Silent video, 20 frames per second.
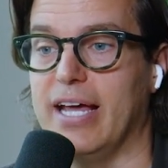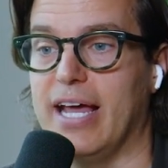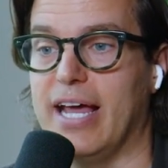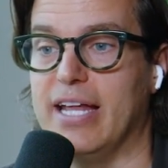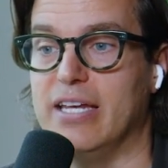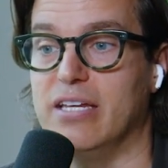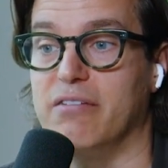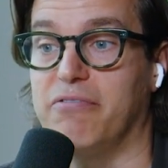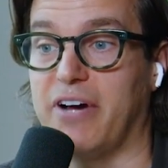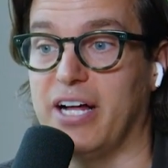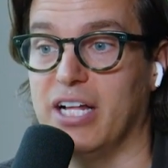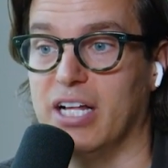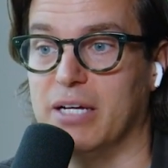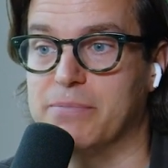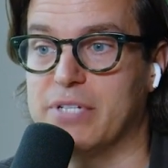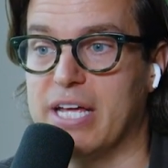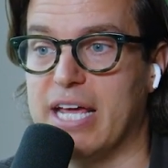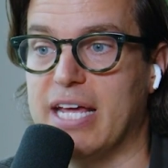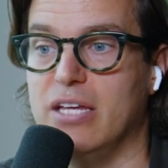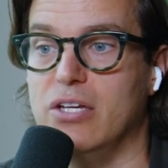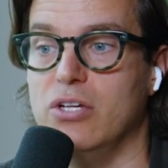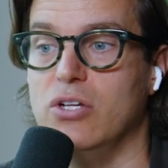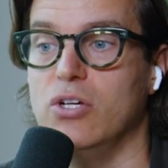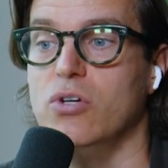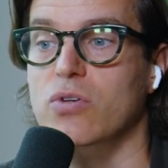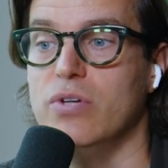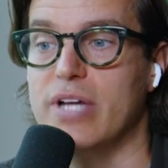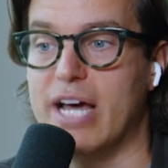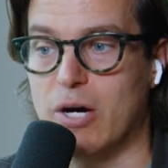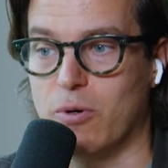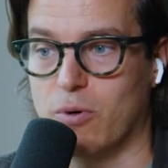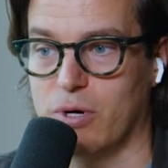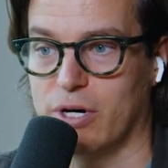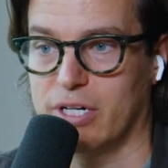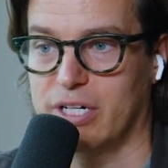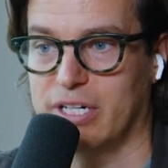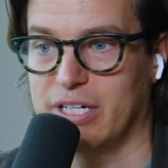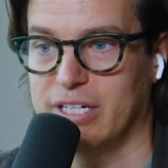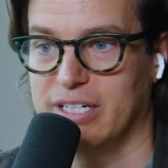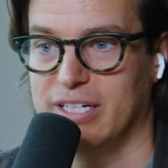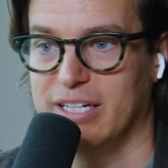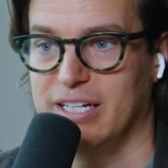and developed a new network,